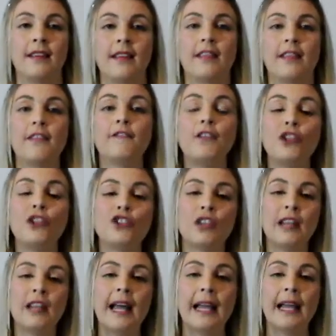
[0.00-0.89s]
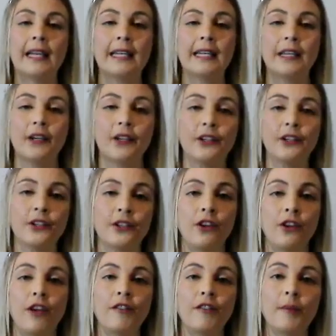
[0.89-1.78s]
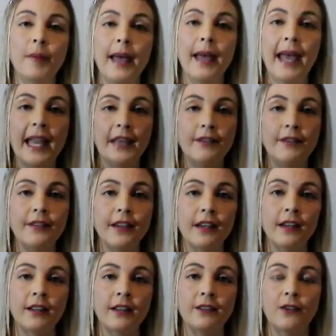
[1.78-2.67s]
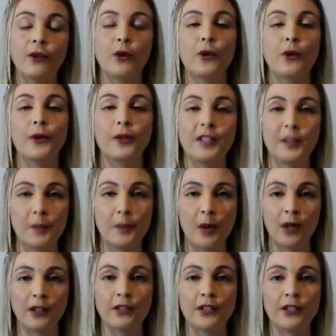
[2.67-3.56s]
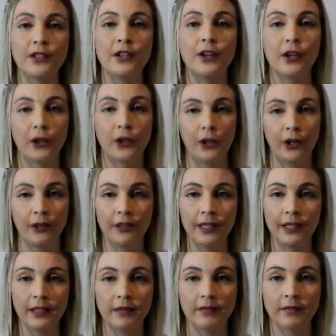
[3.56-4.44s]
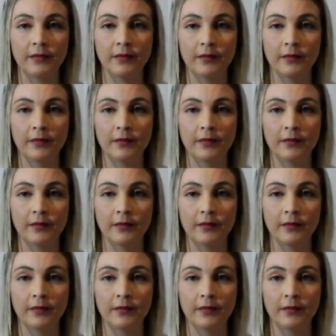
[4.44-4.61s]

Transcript: the future likelihood of a behavior or a response occurring.